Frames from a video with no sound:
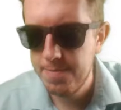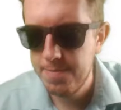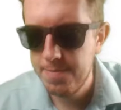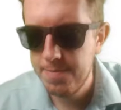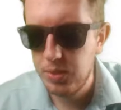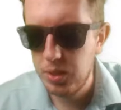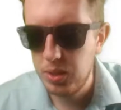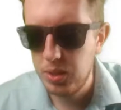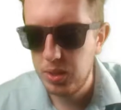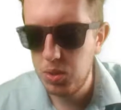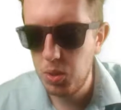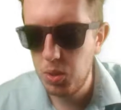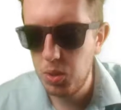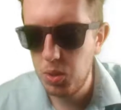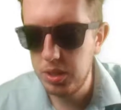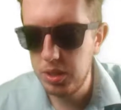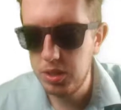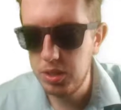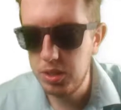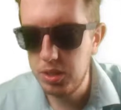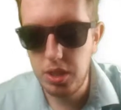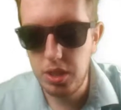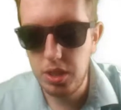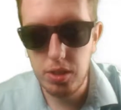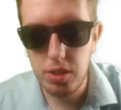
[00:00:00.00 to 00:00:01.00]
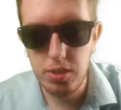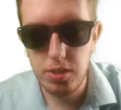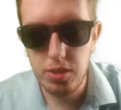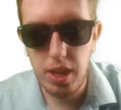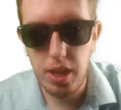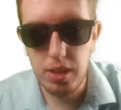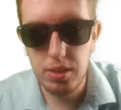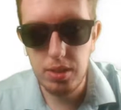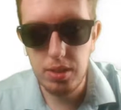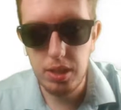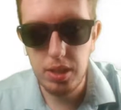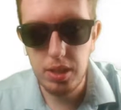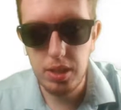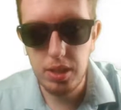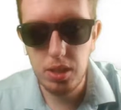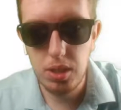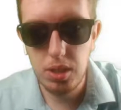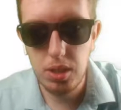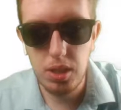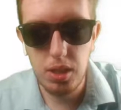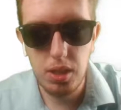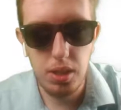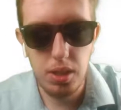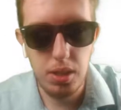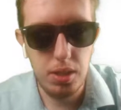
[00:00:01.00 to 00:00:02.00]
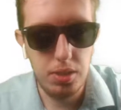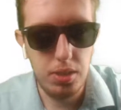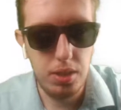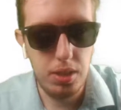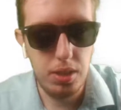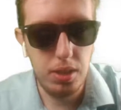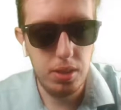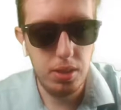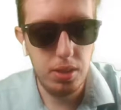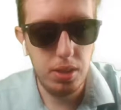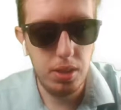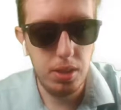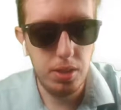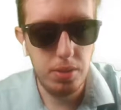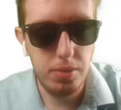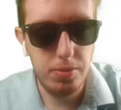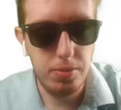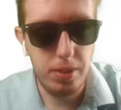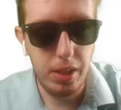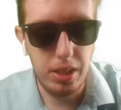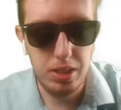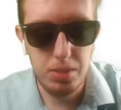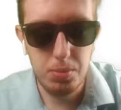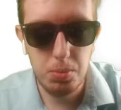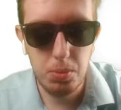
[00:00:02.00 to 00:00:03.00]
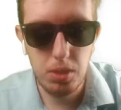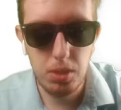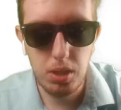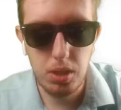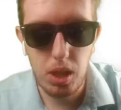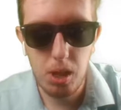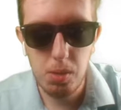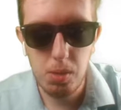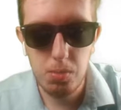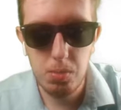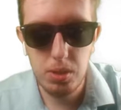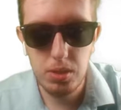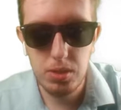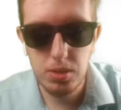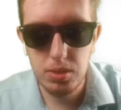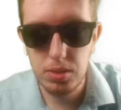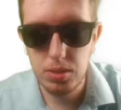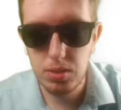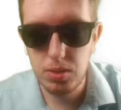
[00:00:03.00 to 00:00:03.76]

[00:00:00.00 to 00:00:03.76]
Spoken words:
So I just shared that link in the Facebook comments.